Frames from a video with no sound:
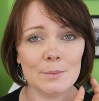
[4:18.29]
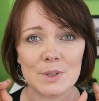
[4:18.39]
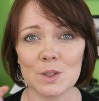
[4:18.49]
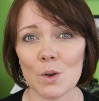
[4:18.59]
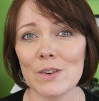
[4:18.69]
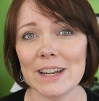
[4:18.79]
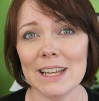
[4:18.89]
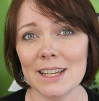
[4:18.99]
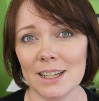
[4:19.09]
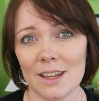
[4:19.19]
I'm
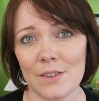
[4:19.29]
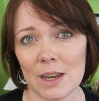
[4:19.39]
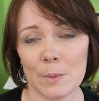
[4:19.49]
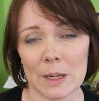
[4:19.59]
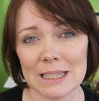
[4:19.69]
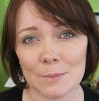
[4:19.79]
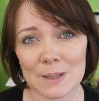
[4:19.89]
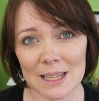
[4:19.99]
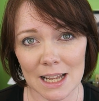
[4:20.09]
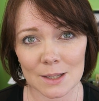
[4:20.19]
sorry if anyone is
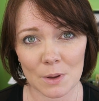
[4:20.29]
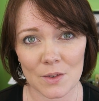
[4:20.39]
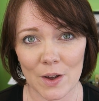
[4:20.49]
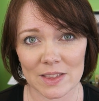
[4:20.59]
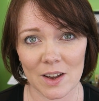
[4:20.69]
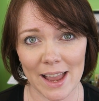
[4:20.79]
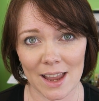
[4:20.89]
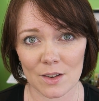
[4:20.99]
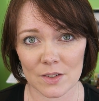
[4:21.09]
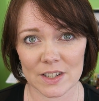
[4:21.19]
upset by the fact that I
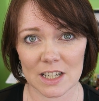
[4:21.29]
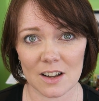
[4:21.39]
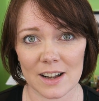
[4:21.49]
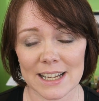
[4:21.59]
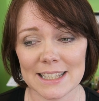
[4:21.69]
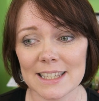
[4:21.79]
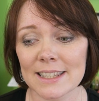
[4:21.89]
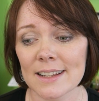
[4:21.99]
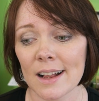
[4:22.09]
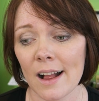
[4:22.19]
hate revision guides
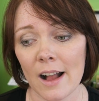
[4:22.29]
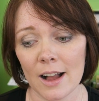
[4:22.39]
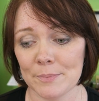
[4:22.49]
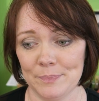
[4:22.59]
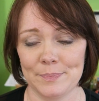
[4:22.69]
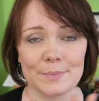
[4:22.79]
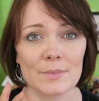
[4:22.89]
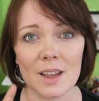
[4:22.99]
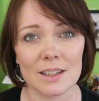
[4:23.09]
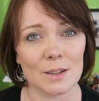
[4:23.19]

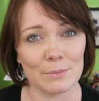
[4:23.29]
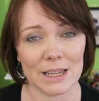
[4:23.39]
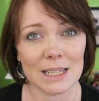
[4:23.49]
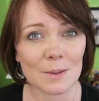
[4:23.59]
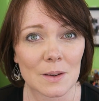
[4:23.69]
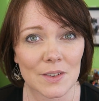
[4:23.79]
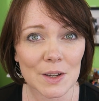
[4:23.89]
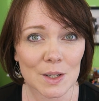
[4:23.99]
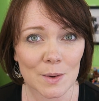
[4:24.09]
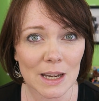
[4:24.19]
I don't mean to be
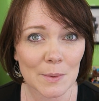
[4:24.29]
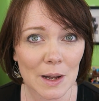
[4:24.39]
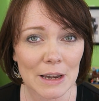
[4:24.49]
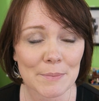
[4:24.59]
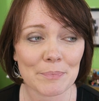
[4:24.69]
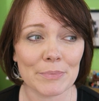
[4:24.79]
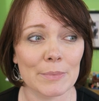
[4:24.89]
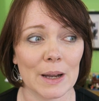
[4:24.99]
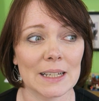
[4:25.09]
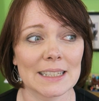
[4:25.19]
rude to anyone
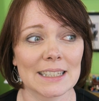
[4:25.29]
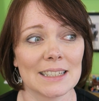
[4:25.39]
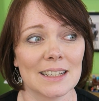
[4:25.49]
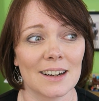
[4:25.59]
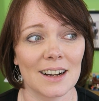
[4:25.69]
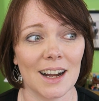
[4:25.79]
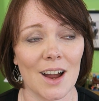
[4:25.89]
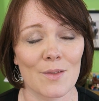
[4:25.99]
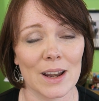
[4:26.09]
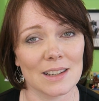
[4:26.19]
but
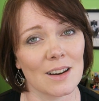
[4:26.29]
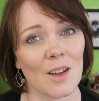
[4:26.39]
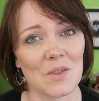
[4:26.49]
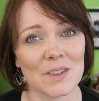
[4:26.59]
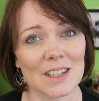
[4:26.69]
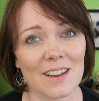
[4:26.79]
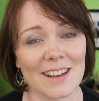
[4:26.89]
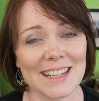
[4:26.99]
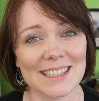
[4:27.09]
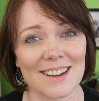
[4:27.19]
I really don't like revision
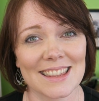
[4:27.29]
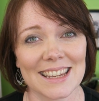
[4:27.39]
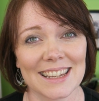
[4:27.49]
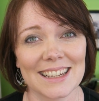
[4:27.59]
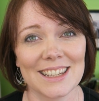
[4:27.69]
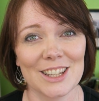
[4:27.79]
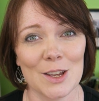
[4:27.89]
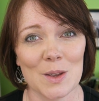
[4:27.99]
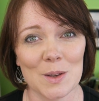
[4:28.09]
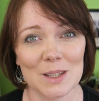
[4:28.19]
guides I think
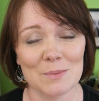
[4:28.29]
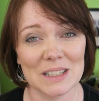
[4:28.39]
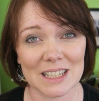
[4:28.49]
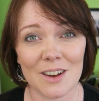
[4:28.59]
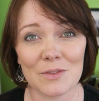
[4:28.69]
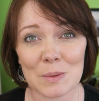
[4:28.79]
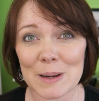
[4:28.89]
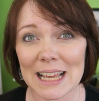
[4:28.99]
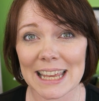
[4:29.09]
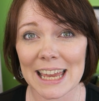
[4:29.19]
you use them as a
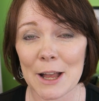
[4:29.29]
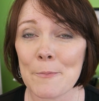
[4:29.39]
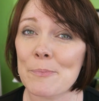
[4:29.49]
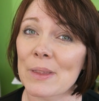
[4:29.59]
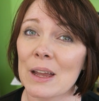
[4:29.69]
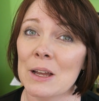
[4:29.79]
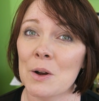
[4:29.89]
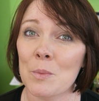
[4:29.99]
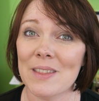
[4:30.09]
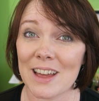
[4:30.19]
comfort blanket
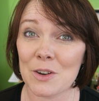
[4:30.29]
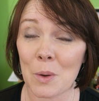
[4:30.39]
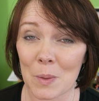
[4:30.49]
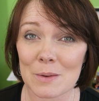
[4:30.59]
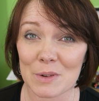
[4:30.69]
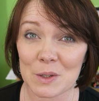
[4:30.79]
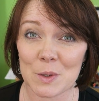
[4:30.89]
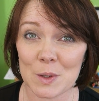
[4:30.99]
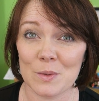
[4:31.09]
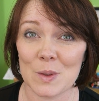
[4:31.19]
when they're not the
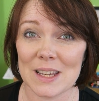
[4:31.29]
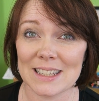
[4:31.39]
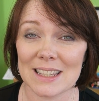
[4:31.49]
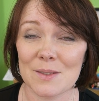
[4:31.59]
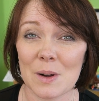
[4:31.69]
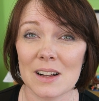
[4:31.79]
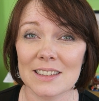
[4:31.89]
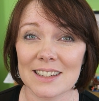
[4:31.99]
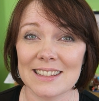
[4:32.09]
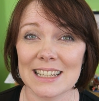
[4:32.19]
most useful things in the
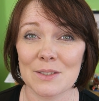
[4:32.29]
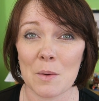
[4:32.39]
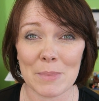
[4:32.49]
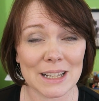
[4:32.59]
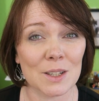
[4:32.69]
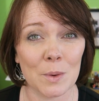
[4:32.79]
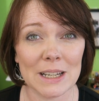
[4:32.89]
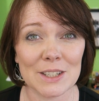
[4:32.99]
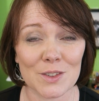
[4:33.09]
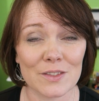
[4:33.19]
world I think there are better
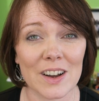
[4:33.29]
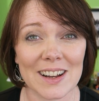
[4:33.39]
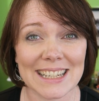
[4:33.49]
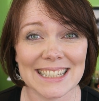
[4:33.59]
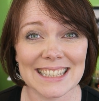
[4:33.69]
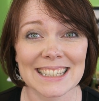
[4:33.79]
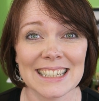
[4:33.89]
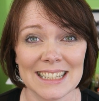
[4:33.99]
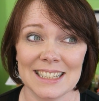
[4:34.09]
ways to revise